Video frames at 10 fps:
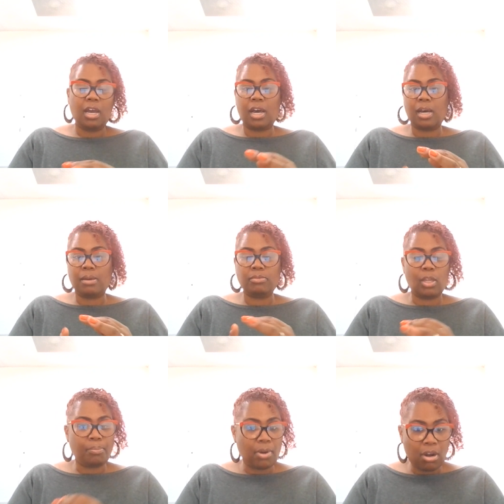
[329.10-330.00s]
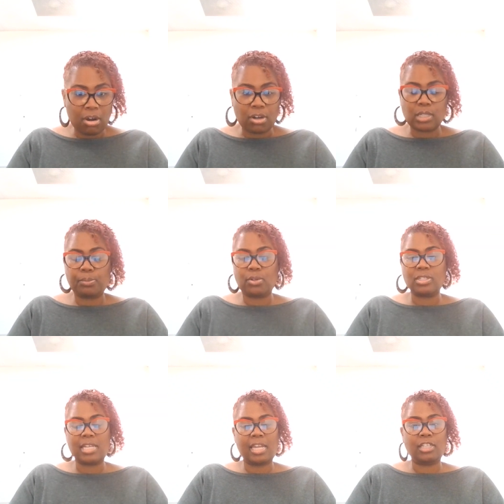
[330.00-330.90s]
the parts,
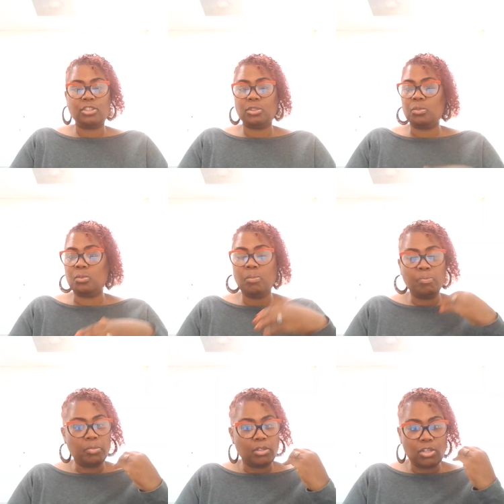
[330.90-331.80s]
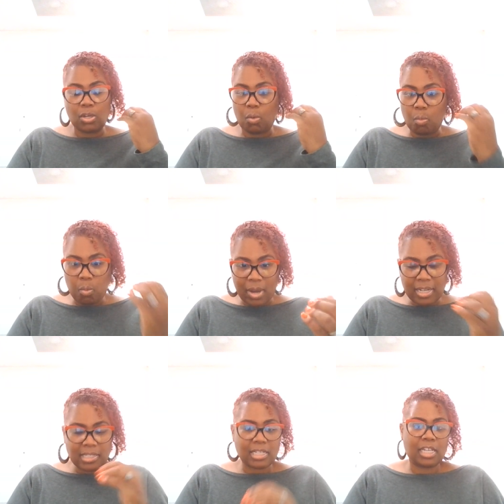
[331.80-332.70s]
pertaining to what
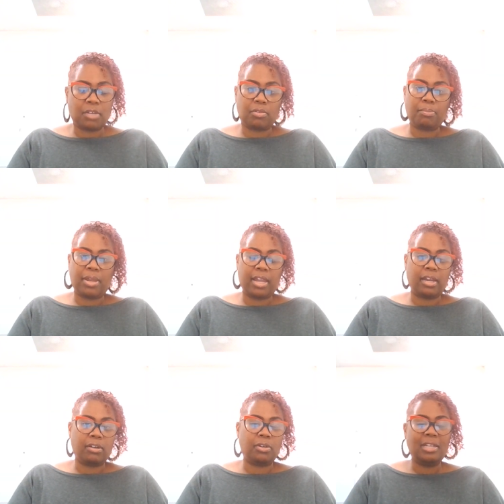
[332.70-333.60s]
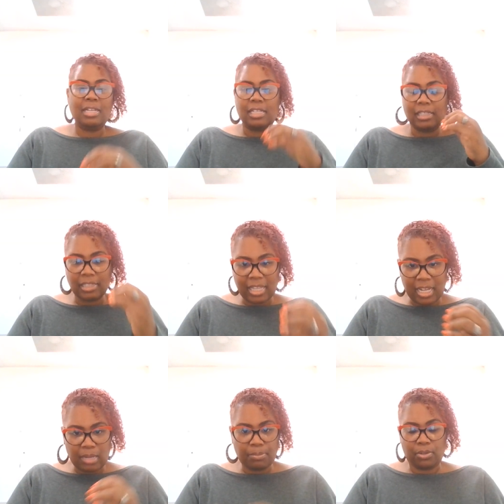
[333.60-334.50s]
is getting repaired,
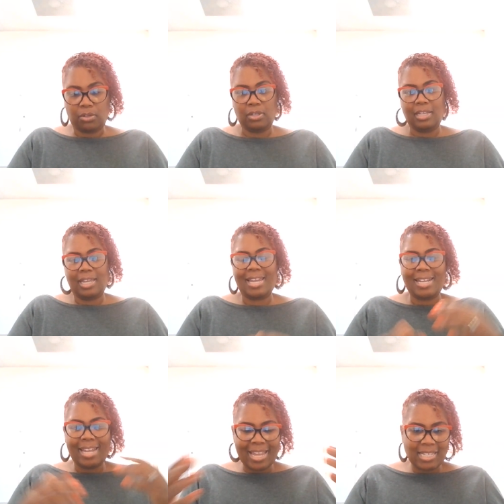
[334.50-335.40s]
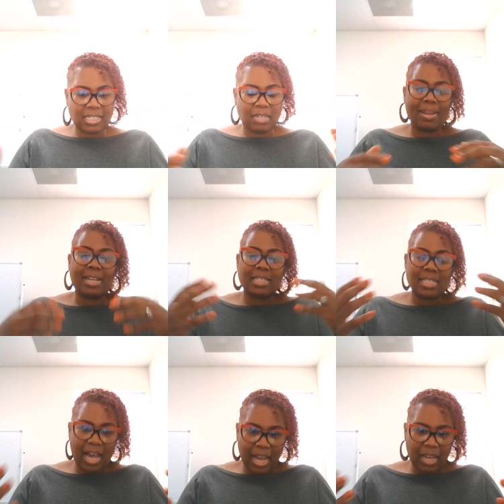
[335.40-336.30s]
labor, an estimated
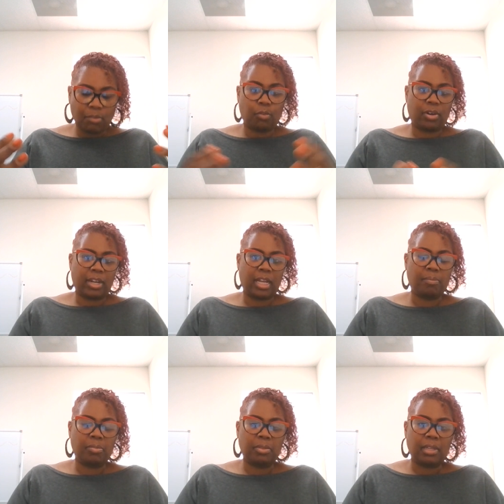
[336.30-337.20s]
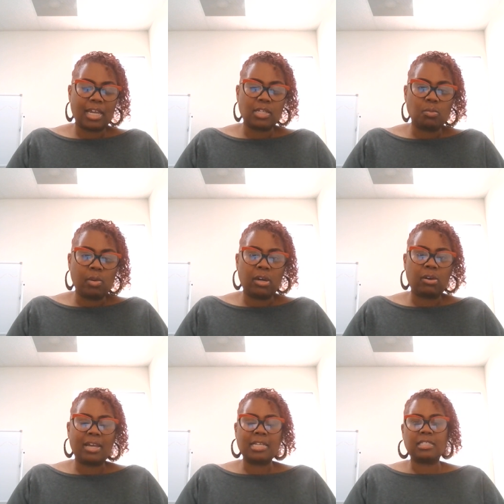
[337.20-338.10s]
time frame, as
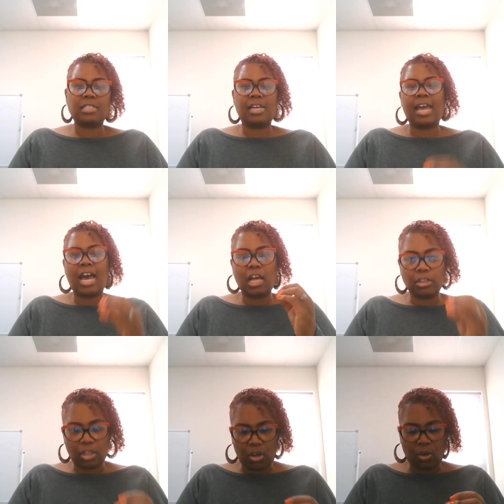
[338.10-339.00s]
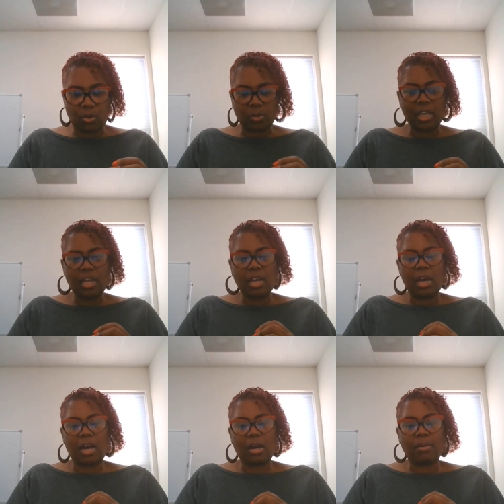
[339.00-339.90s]
well as to how long
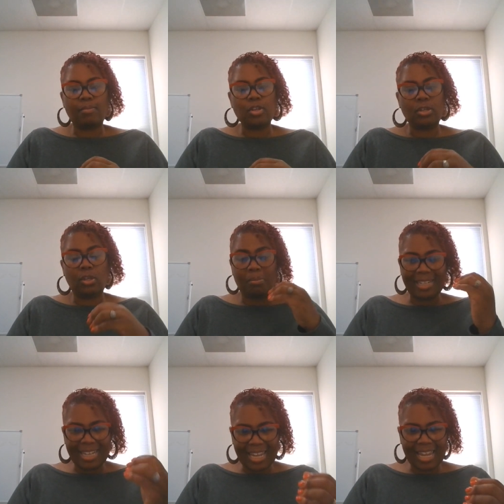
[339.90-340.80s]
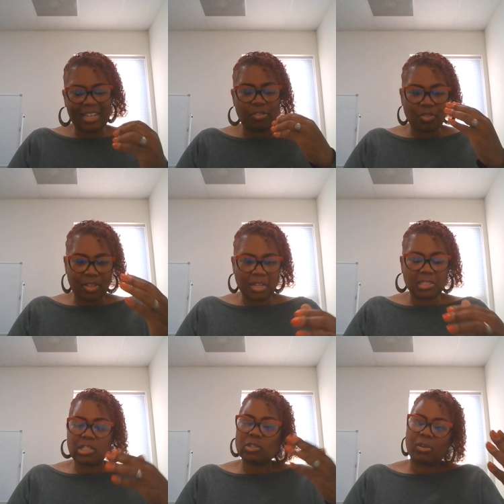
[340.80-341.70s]
the mechanic
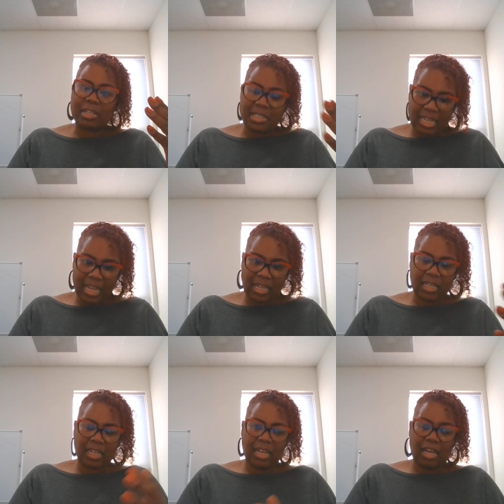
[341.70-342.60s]
thinks it's going to take